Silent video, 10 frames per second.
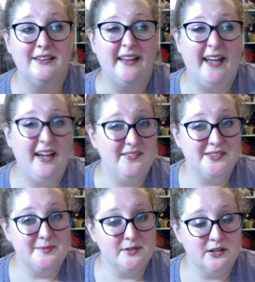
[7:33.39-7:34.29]
have
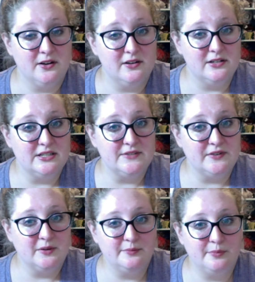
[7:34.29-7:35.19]
some scars
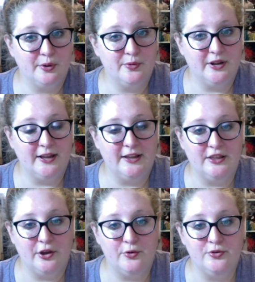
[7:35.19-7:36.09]
from boating in the
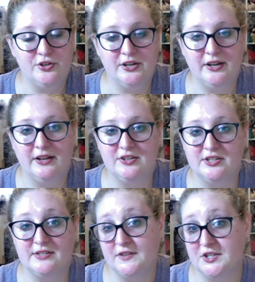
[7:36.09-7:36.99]
ocean and
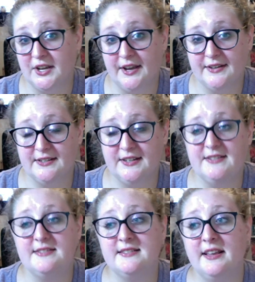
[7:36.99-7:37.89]
just fishing
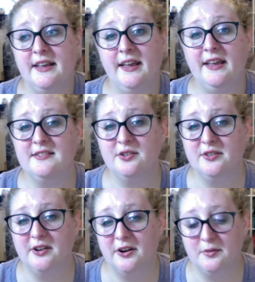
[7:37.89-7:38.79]
accidents. And so they
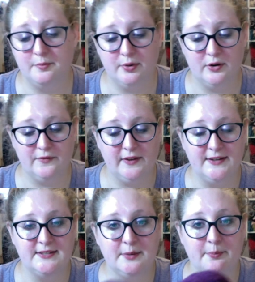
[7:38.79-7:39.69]
aren't
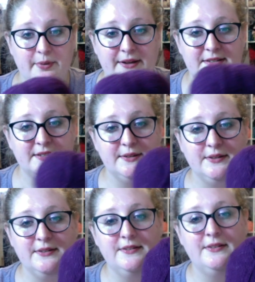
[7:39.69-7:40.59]
perfect, but
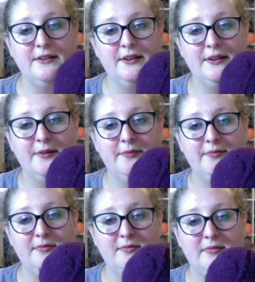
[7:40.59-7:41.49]

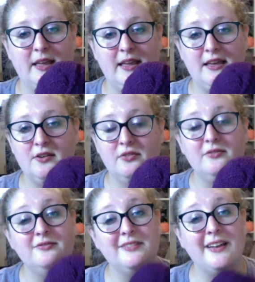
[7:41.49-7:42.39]
they heal
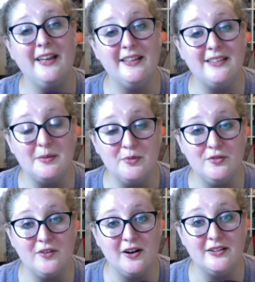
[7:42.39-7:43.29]
and they
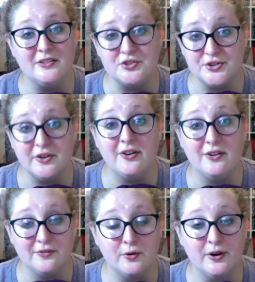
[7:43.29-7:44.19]
move on and they're
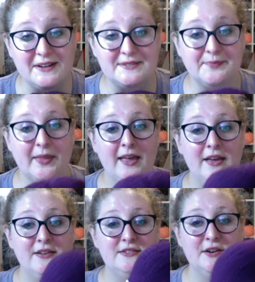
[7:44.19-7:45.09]
stronger for it.
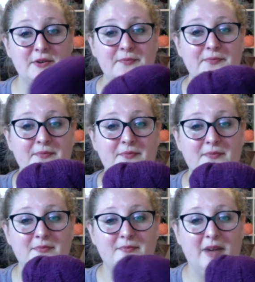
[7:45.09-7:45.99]
So
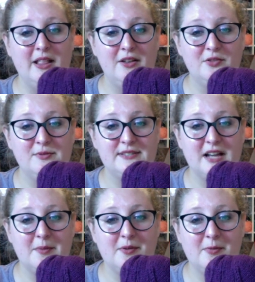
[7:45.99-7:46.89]
my little
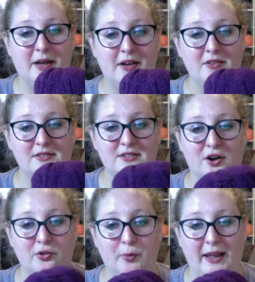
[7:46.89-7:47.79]
wasabi whale is
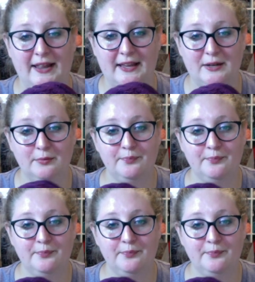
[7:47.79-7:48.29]
called Whalian.